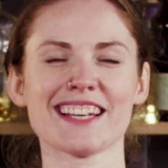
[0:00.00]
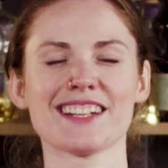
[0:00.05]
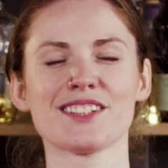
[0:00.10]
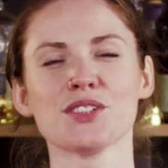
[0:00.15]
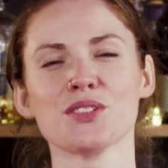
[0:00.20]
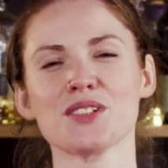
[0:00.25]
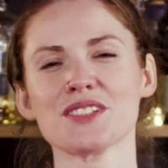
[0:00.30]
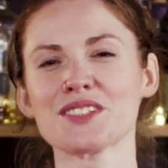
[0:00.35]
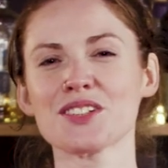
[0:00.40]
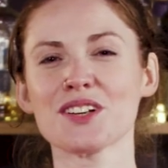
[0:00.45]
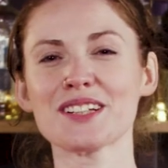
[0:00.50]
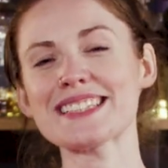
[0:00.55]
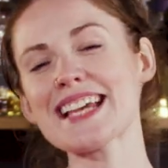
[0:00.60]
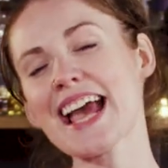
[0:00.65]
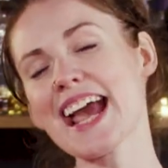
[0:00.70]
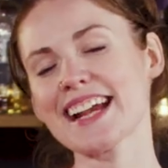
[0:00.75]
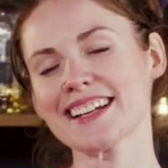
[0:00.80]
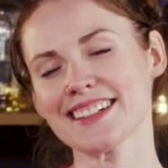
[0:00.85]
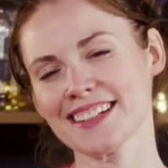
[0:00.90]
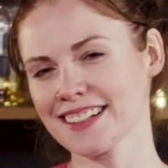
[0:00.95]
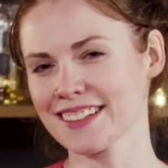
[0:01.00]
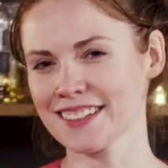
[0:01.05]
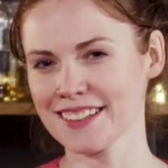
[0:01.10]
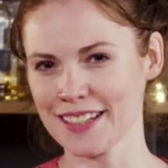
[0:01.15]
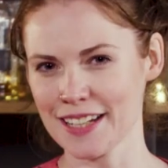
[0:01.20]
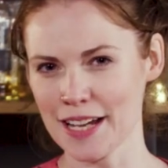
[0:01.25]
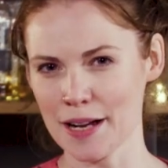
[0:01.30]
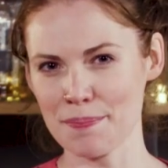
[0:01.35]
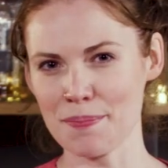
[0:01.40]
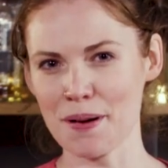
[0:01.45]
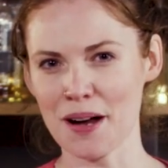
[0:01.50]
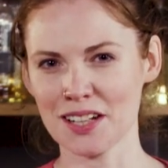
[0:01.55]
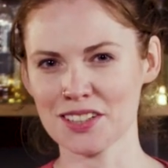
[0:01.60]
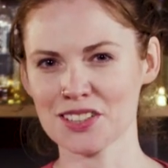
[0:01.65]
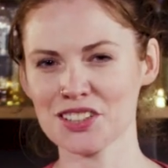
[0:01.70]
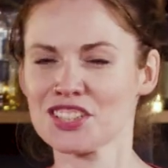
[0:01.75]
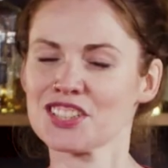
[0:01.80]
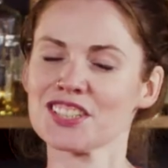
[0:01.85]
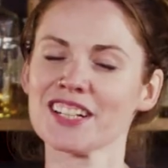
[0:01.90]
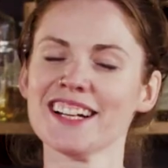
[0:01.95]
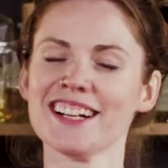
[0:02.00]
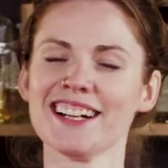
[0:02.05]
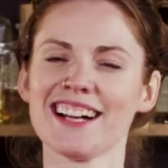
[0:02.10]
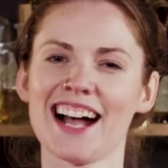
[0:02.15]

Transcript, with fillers: I know it's not technically a punch,